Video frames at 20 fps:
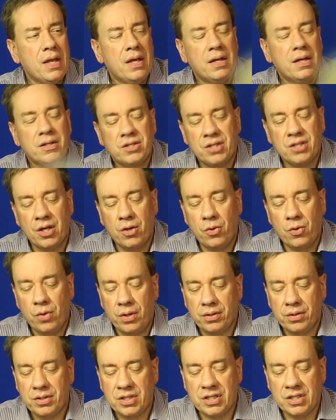
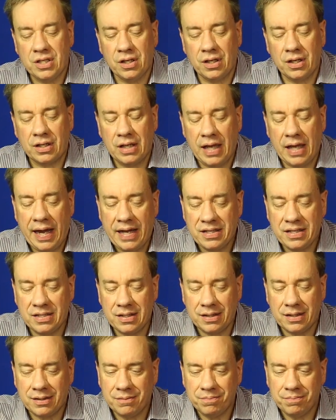So, still a
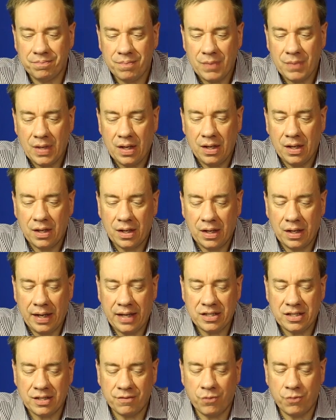classic.
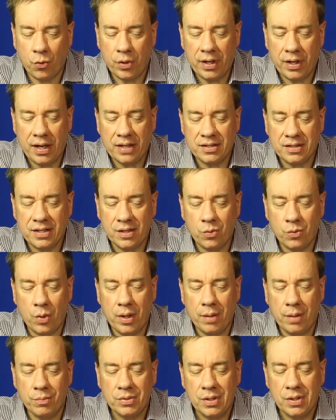Classic 48 Ted
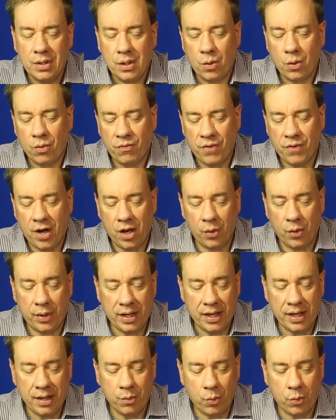Williams. We're
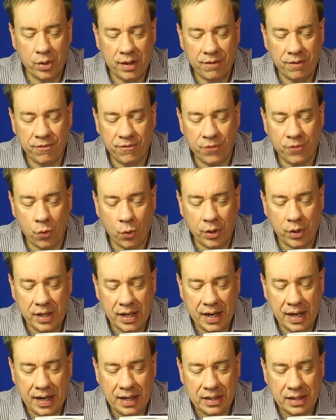following up with a
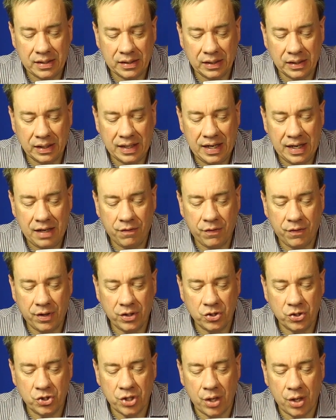48 leaf
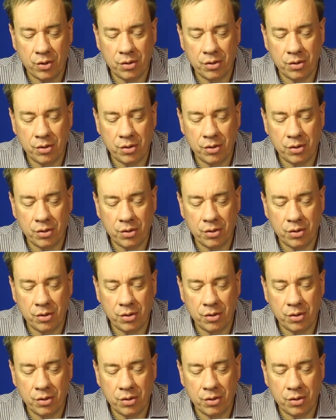Joe